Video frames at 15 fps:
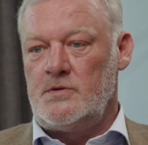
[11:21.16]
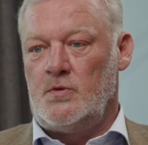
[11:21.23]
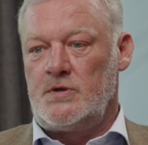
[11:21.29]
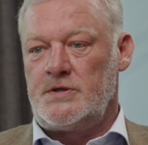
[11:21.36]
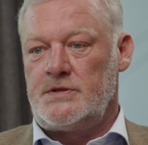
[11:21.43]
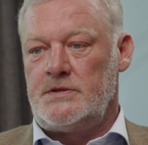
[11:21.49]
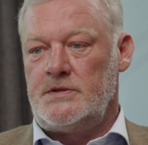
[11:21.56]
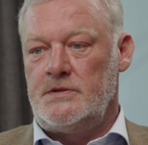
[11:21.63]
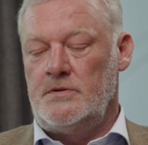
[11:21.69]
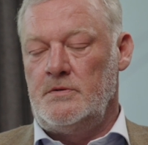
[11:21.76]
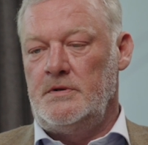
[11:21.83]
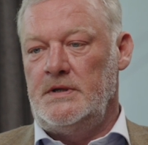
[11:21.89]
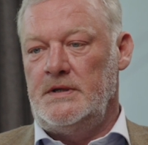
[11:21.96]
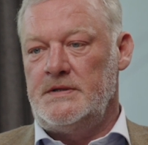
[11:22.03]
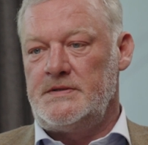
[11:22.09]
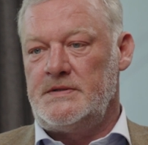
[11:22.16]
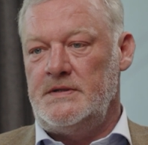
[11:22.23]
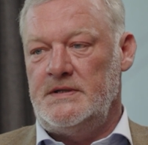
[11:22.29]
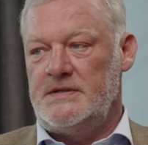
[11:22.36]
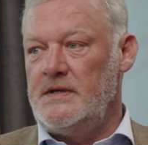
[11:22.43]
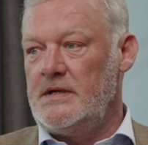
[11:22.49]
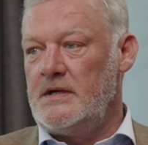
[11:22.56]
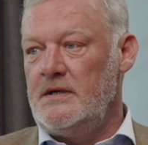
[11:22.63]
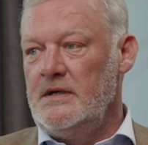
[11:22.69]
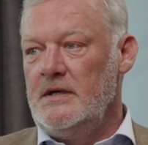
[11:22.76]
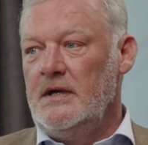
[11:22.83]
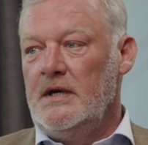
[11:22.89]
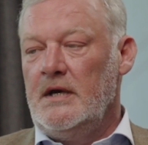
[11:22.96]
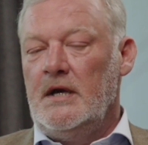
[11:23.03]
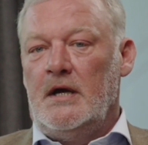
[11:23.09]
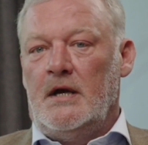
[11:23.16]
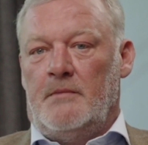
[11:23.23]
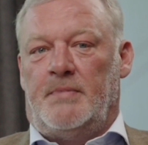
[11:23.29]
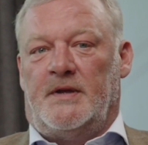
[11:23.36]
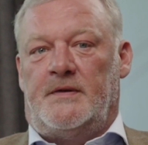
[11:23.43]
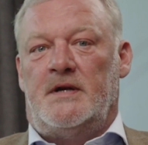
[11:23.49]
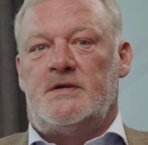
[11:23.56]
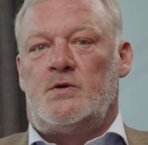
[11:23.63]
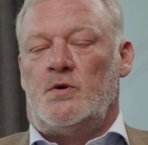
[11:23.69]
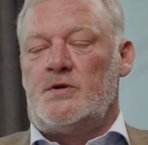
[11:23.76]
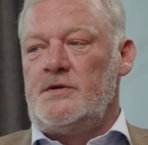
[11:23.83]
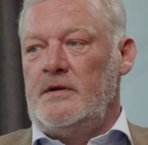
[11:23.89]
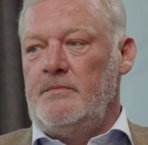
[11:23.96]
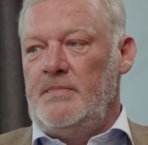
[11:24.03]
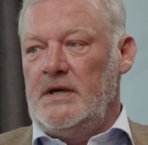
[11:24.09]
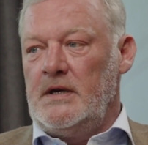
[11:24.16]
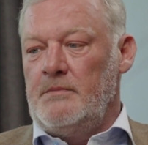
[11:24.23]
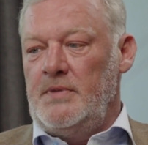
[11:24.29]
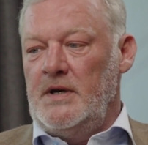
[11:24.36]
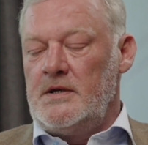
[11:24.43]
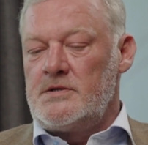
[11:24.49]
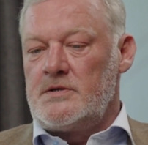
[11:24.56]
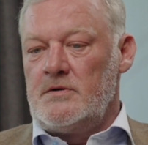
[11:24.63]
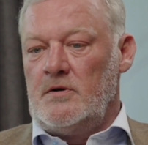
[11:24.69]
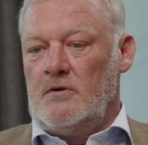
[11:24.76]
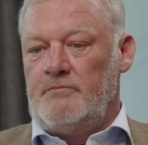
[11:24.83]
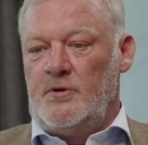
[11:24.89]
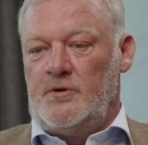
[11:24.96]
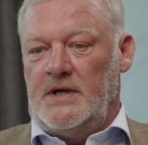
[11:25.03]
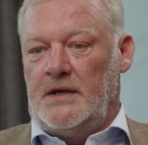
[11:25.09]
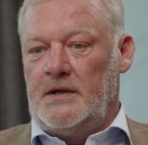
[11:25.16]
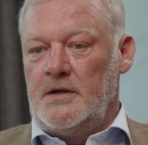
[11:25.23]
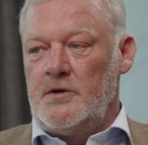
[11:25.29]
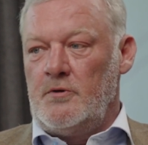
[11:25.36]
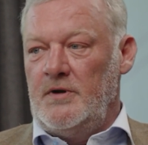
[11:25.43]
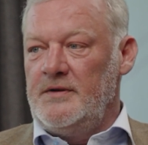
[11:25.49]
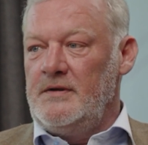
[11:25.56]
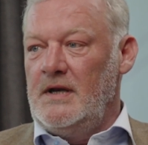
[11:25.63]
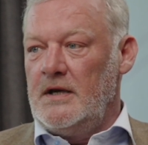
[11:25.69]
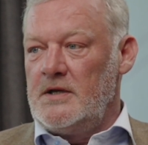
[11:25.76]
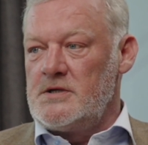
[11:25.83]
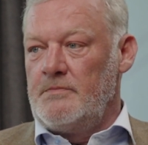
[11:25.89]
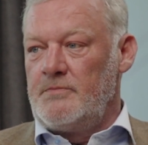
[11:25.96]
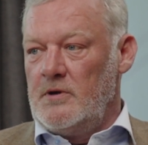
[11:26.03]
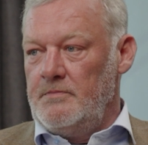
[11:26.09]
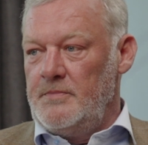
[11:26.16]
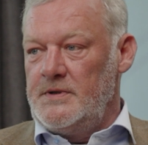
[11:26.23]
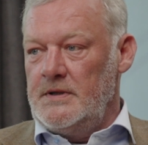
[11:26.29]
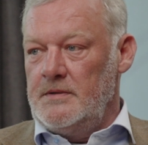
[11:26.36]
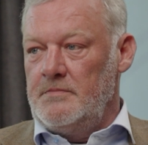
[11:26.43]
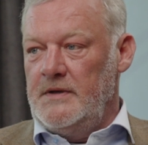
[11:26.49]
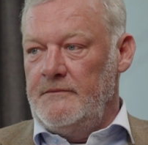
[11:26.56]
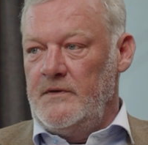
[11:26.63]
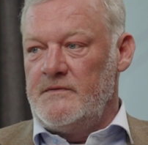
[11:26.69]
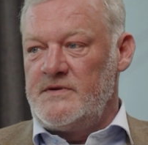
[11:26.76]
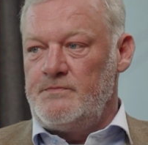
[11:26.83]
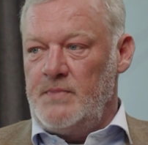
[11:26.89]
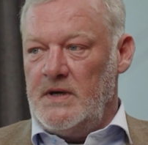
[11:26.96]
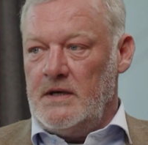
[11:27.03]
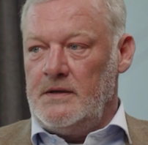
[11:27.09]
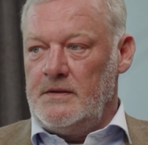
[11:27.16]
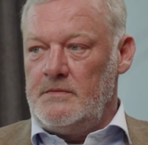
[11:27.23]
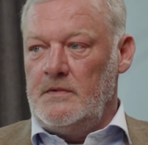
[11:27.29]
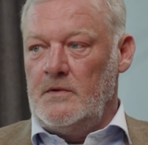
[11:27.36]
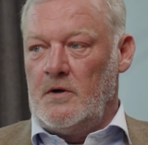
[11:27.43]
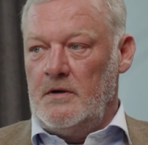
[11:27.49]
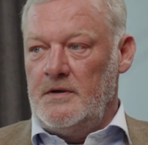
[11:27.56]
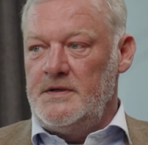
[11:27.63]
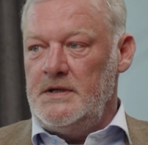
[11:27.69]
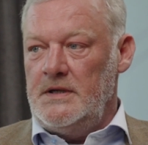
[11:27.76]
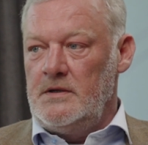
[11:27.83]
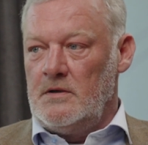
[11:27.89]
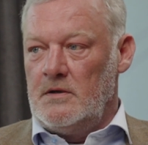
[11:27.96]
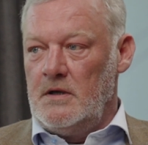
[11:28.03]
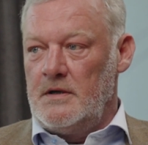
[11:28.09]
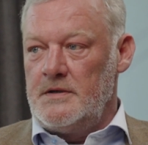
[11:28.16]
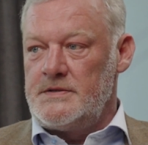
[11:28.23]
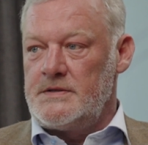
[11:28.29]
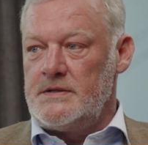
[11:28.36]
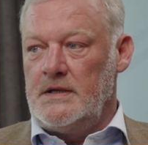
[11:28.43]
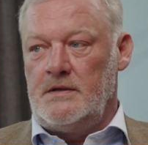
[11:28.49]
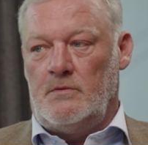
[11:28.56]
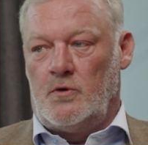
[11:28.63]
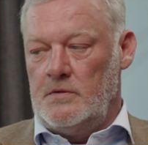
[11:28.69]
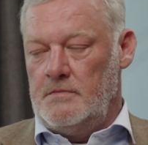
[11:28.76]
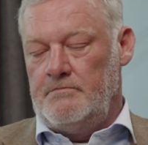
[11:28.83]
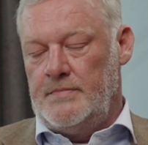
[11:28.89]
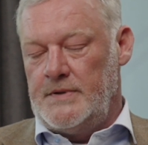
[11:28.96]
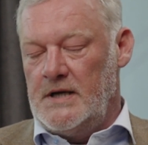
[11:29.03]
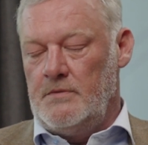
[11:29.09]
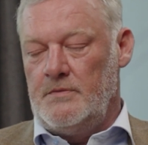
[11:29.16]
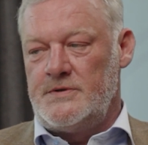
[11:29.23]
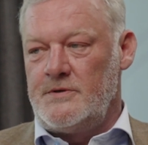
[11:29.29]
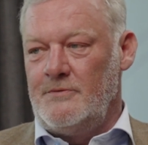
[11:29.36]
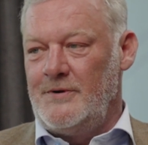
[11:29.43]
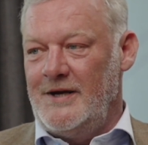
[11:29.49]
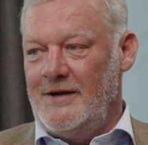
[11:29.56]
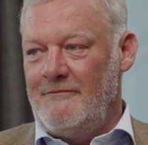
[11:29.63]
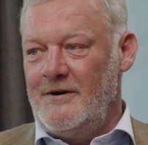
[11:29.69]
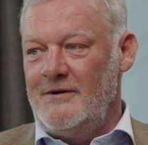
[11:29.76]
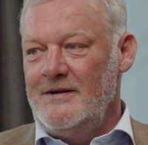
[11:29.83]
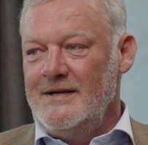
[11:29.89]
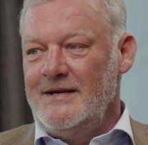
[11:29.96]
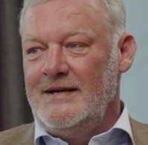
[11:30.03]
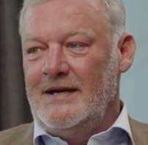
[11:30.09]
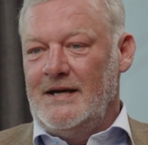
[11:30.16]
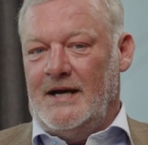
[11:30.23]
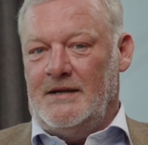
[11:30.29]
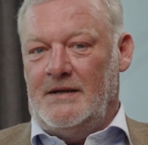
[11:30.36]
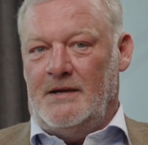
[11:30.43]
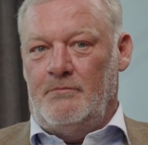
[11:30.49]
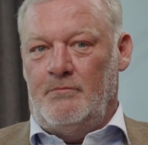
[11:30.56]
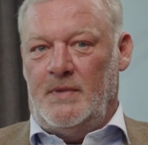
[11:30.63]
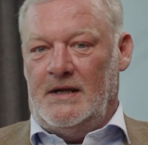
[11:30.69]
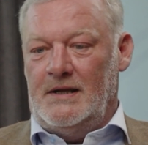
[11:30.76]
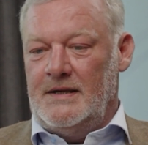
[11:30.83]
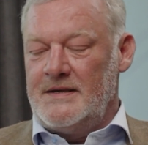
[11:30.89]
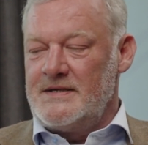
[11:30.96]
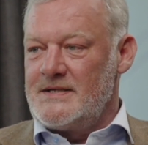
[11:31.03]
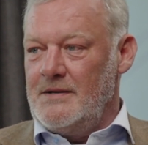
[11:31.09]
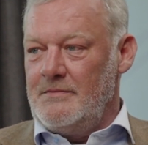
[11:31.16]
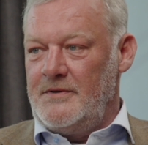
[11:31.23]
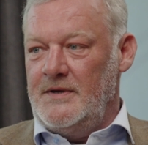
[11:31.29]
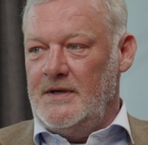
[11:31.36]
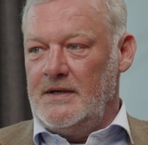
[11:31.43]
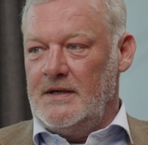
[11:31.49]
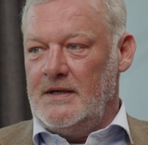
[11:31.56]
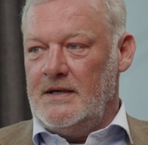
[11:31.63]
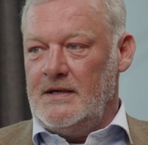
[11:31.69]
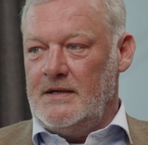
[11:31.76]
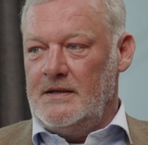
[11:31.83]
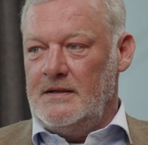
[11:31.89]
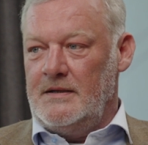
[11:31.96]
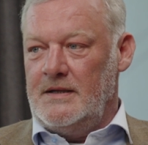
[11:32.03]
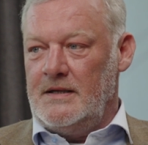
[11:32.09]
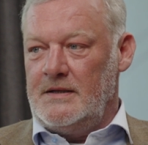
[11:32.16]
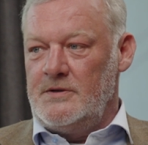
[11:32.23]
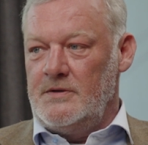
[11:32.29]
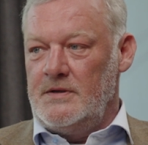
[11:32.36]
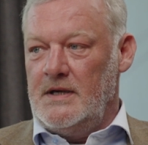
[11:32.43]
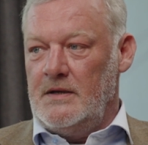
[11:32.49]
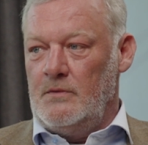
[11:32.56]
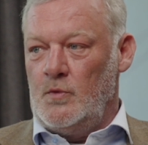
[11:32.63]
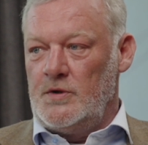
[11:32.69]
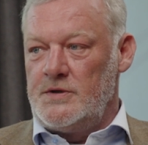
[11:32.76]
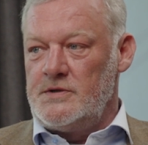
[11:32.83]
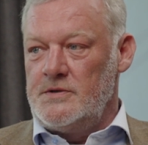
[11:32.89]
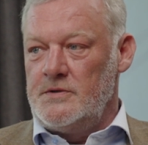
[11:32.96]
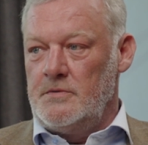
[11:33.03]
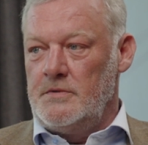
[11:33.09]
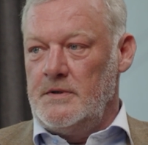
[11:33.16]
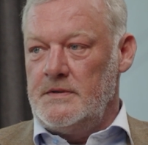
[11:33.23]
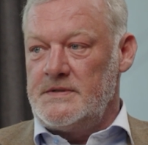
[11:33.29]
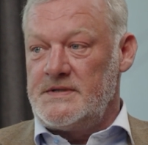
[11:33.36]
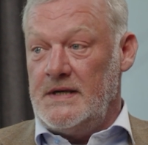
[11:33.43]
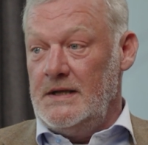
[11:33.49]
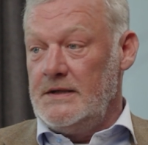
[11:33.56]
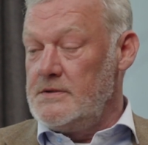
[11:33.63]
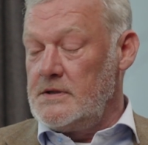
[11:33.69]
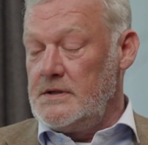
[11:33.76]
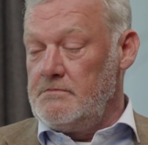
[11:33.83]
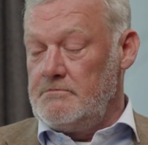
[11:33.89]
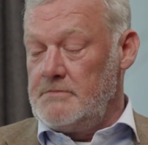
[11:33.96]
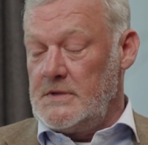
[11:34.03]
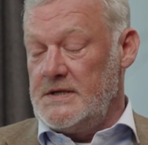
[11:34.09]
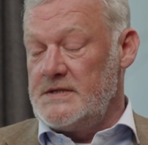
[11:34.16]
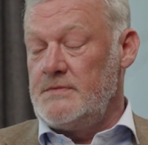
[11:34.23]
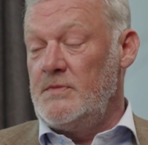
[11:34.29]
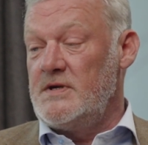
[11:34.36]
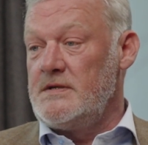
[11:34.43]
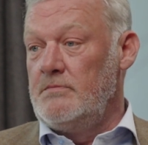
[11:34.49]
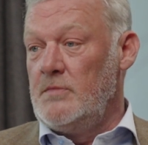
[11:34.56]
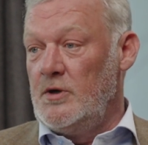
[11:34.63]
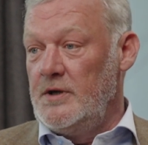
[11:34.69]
talks to is there. But there is also the bigger picture of protecting your intellectual property. If you've spent R&D dollars or pounds or whatever, and building something that you then want to sell to customers and